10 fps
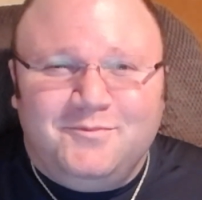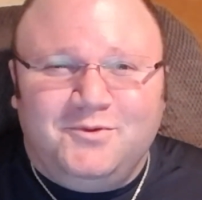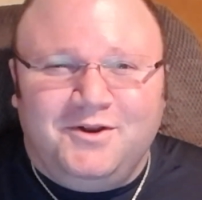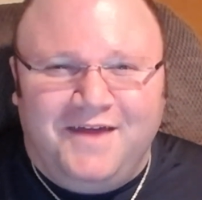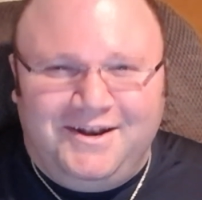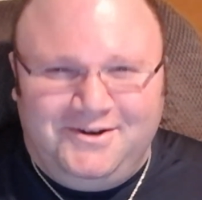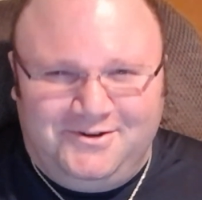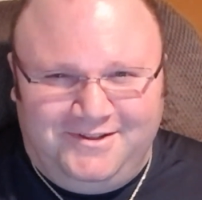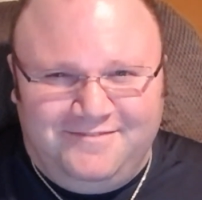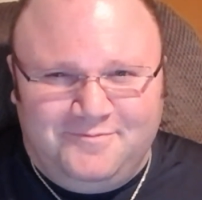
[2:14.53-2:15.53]
Put that in
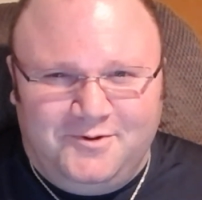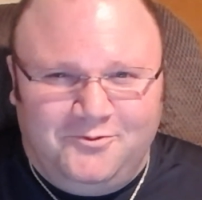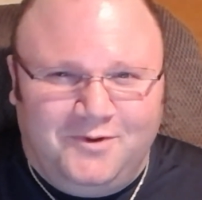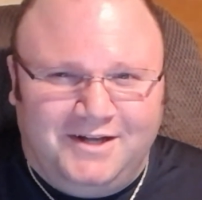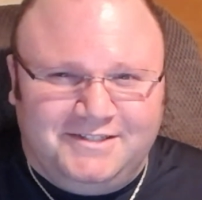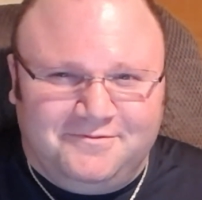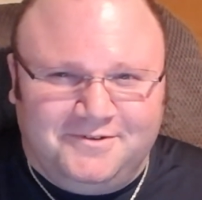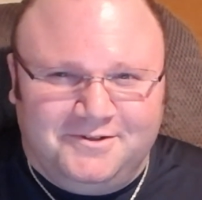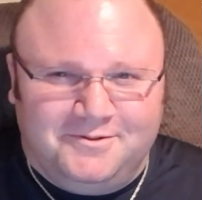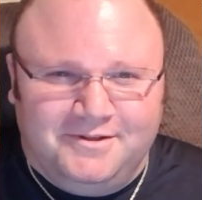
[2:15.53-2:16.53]
your lifeboat and watch it
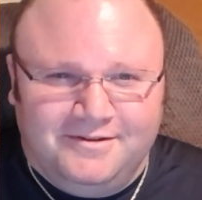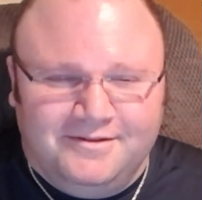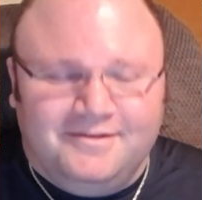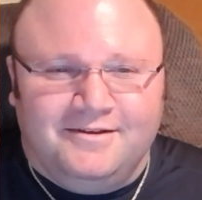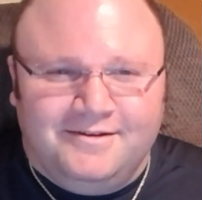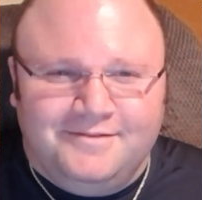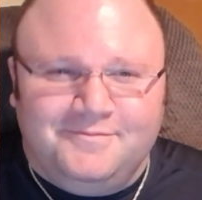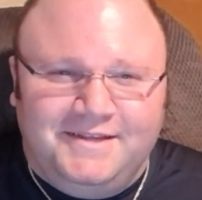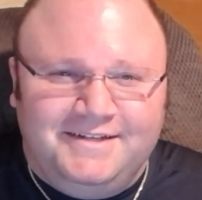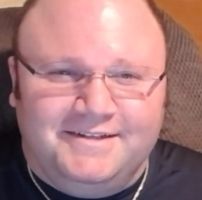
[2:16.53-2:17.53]
float.
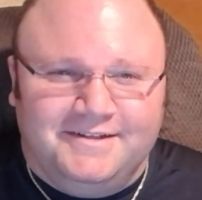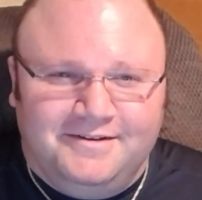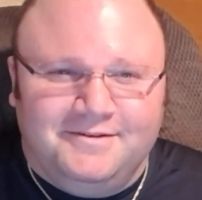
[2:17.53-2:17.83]
He did.